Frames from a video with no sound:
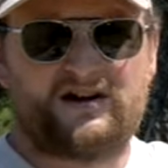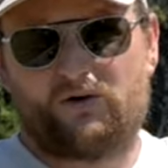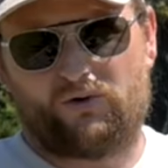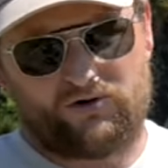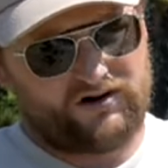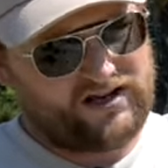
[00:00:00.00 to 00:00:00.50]

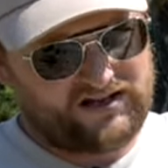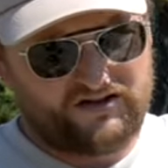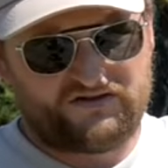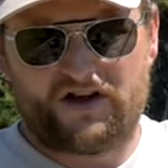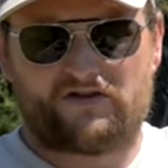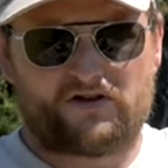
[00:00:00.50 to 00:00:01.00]
or any
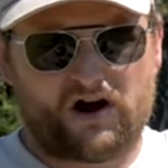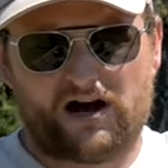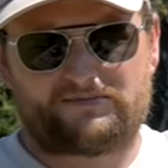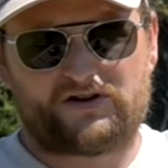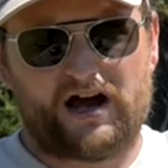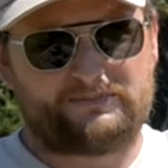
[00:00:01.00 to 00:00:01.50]
of the other
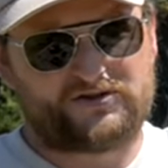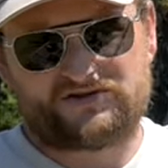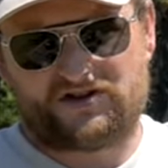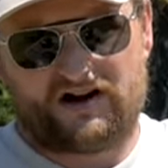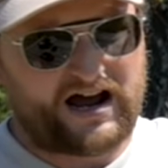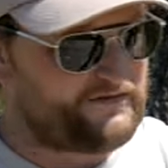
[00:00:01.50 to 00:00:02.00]
op options
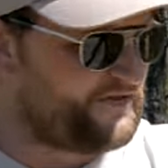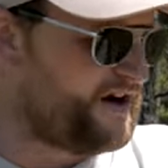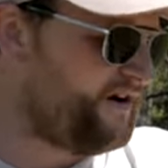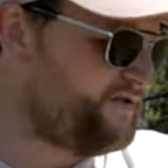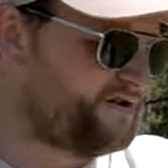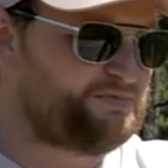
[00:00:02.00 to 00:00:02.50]
that are out
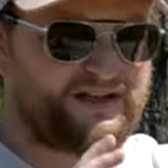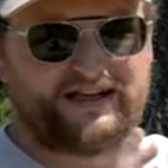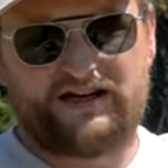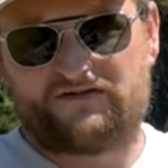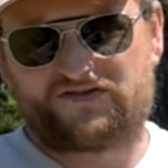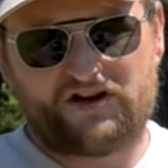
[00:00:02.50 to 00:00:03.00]
there. There's
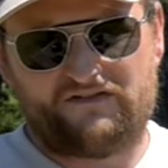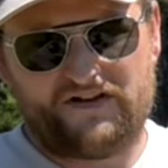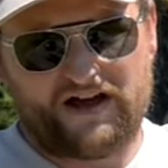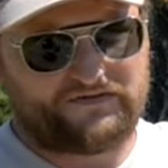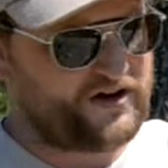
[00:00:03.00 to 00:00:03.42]
plenty of stuff out